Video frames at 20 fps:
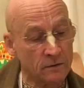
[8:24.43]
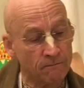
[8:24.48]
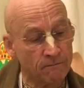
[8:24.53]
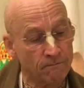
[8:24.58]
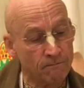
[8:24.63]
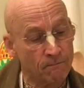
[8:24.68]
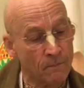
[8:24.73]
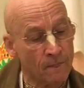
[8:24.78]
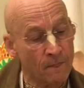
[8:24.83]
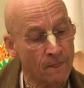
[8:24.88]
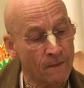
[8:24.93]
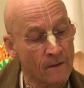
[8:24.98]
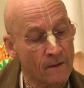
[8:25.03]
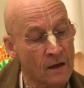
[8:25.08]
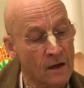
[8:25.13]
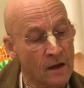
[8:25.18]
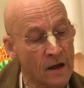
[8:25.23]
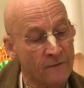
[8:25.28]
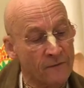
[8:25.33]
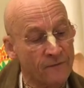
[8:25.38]
and
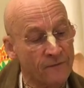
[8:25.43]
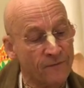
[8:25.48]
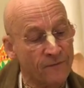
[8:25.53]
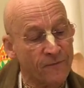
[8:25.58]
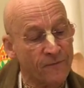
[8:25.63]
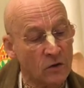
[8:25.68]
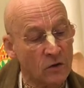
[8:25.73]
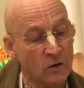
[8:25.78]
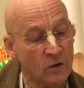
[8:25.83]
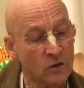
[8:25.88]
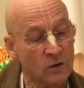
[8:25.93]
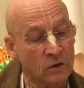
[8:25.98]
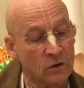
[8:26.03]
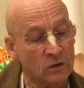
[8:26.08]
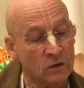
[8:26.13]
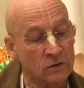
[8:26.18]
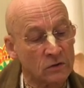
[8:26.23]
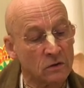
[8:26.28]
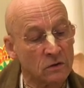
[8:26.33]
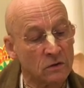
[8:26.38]
focus on the
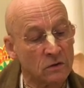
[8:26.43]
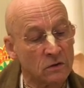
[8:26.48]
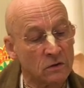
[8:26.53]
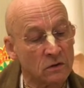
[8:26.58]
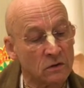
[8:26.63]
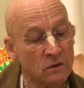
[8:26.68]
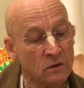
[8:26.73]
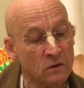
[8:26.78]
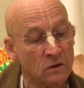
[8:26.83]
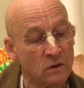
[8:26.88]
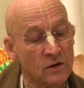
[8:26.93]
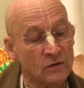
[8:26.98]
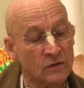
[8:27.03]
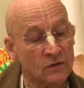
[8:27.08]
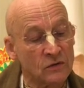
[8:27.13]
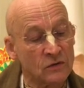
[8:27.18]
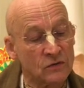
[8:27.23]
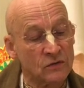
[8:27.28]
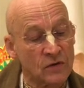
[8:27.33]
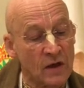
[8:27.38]
essential nature